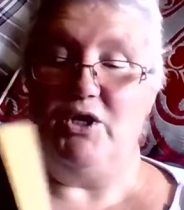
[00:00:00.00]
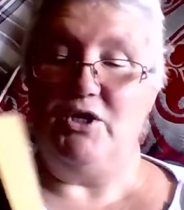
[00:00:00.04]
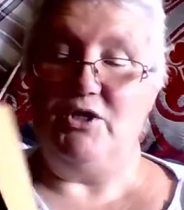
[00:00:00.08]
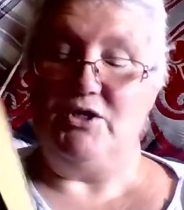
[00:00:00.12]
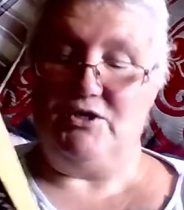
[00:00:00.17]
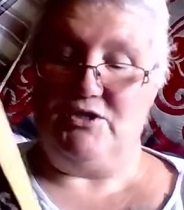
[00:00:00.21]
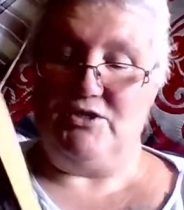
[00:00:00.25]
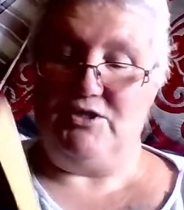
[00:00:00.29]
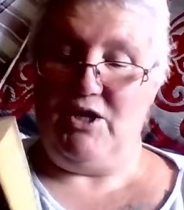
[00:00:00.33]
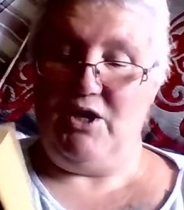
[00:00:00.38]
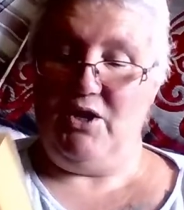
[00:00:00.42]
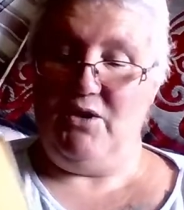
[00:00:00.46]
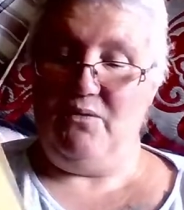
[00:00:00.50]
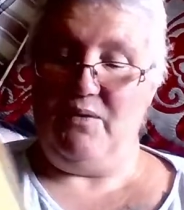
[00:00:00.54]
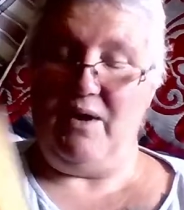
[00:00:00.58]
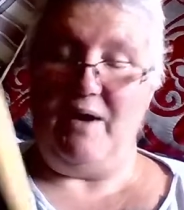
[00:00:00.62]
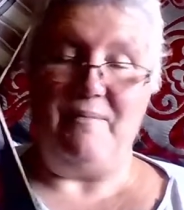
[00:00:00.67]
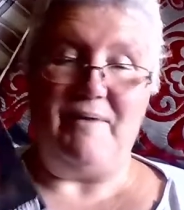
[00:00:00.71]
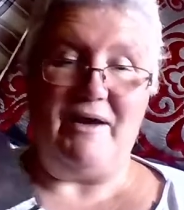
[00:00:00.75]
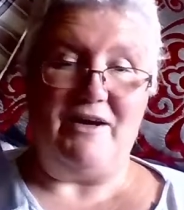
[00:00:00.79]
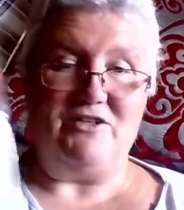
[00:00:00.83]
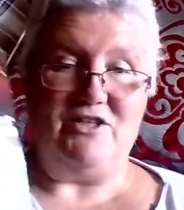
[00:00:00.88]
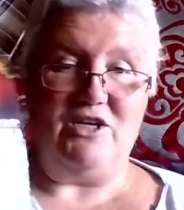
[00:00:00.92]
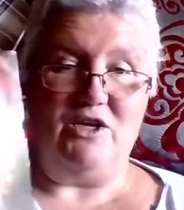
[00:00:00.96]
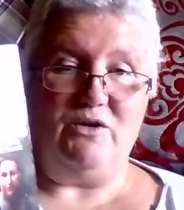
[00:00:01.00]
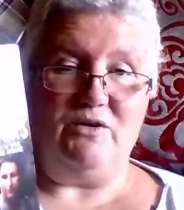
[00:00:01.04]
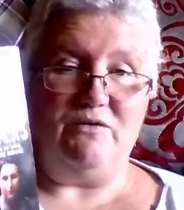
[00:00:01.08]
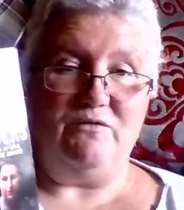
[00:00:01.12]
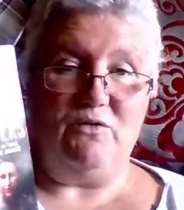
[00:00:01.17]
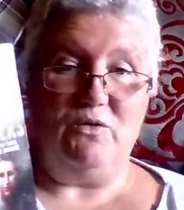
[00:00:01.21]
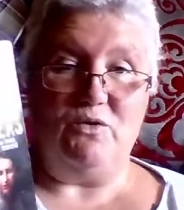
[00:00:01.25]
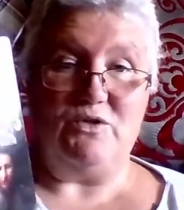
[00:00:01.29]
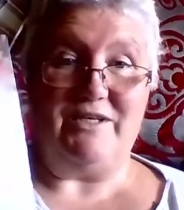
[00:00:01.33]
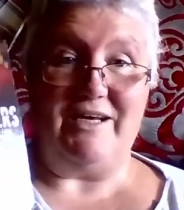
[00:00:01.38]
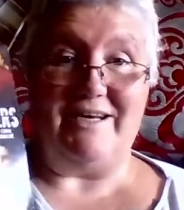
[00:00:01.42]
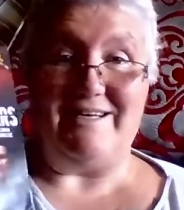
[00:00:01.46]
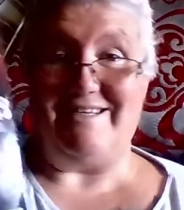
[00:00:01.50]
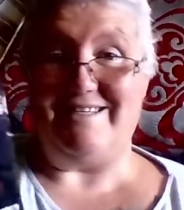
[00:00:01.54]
So I'm actually looking forward to getting